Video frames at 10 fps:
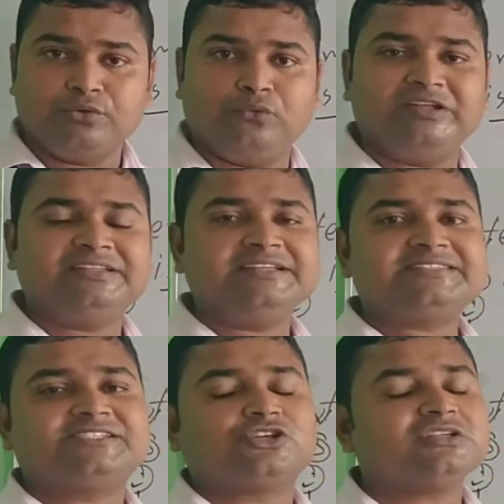when
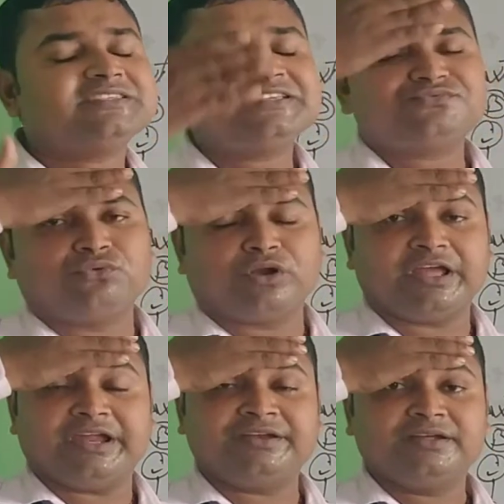this touch his
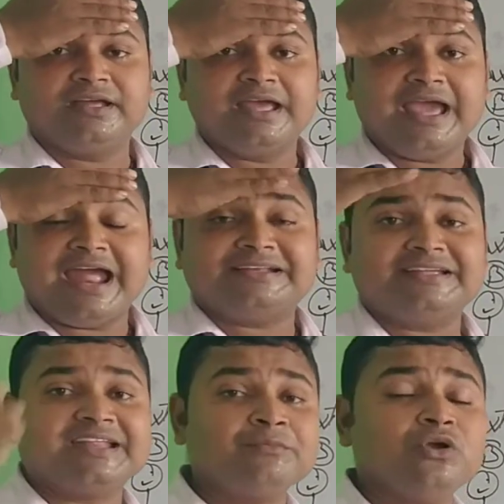forehead, at
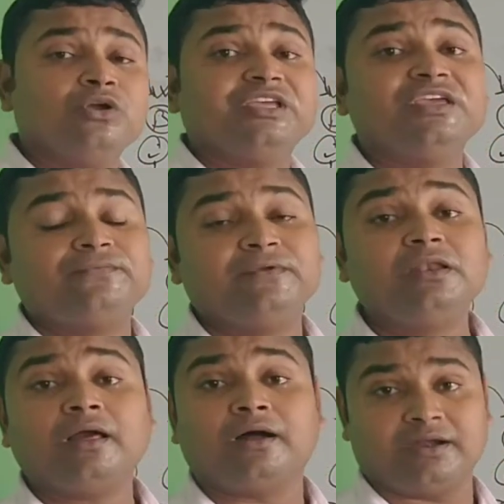that time he
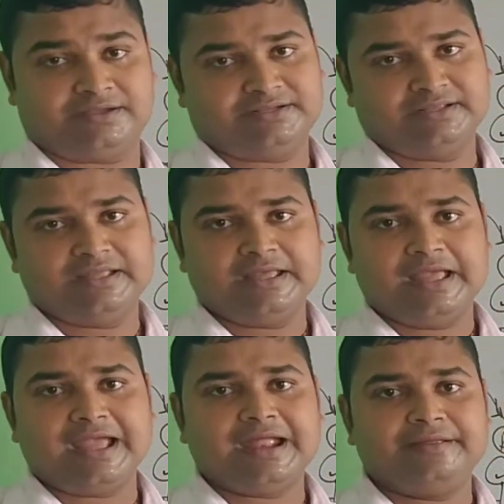feel hot.
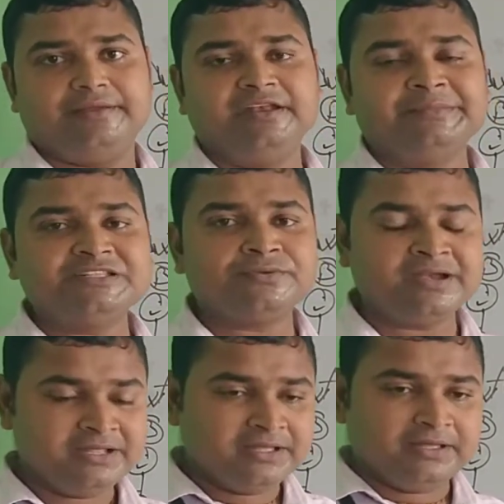It means
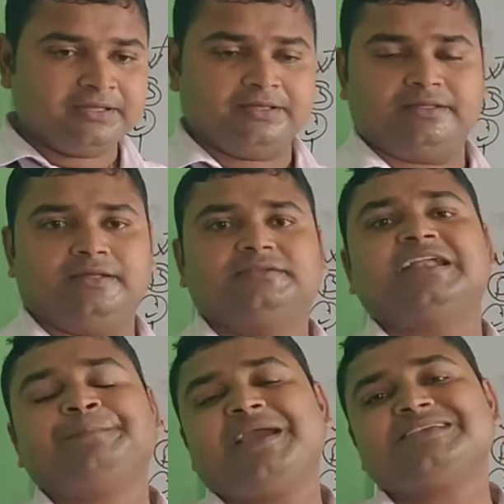what?
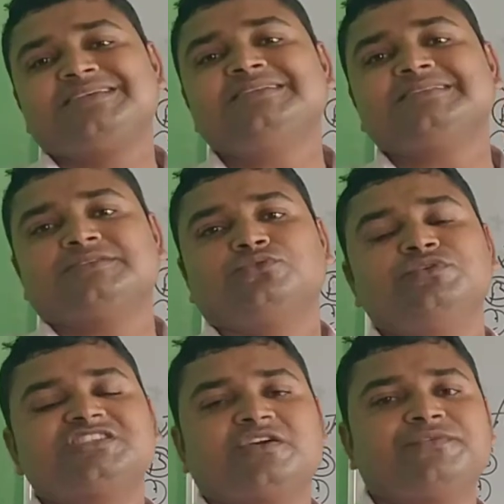That patient who
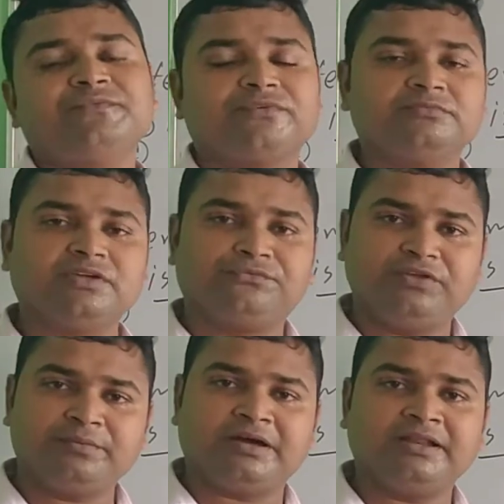is suffering from the
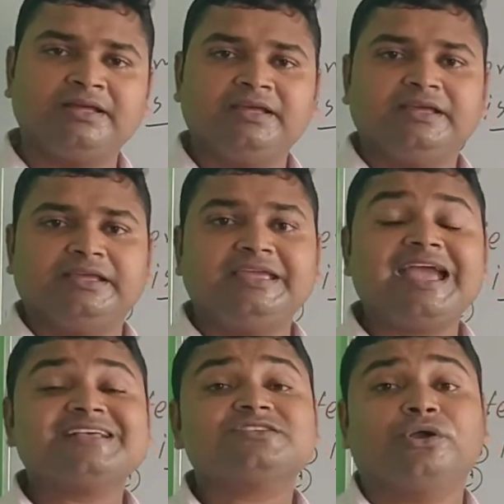fever, he
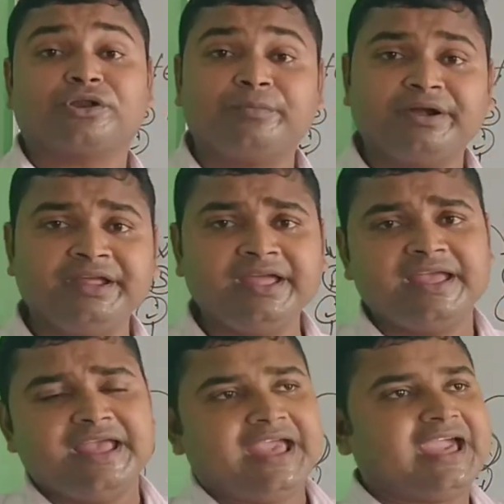has hotter
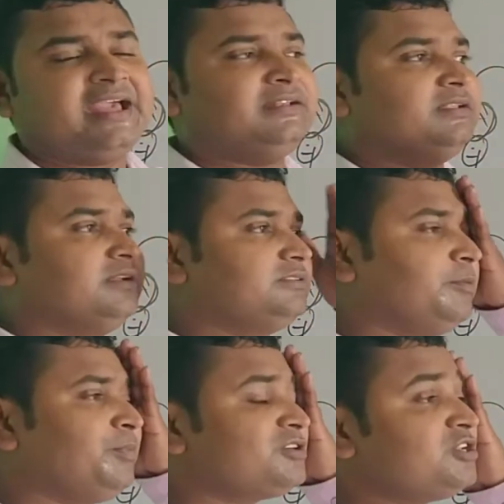body, and the
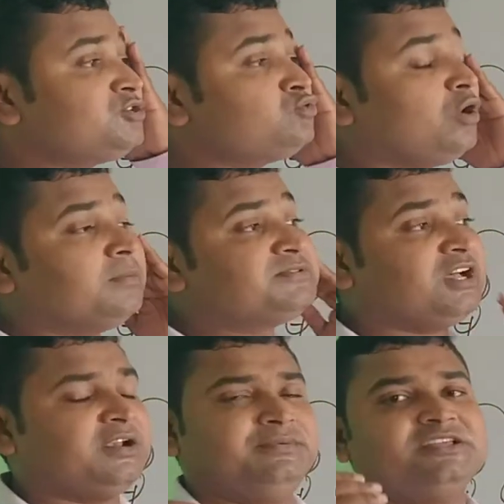persons who
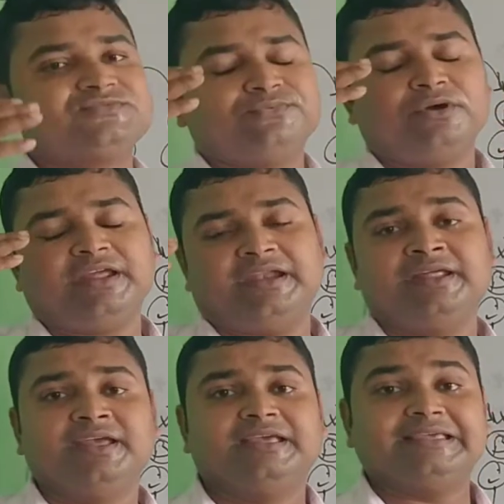observe his
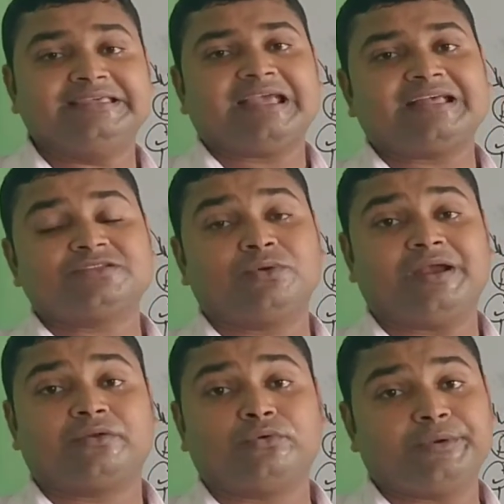forehead, he has
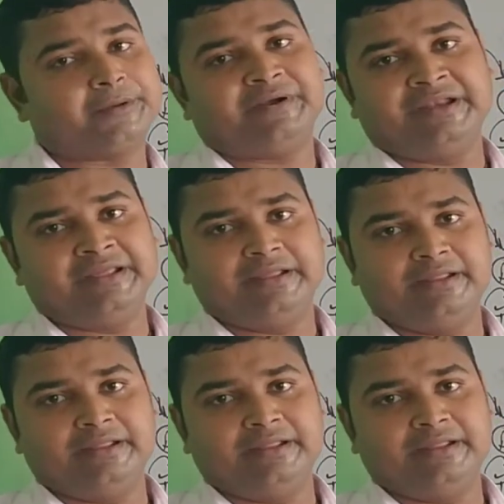what? Colder body.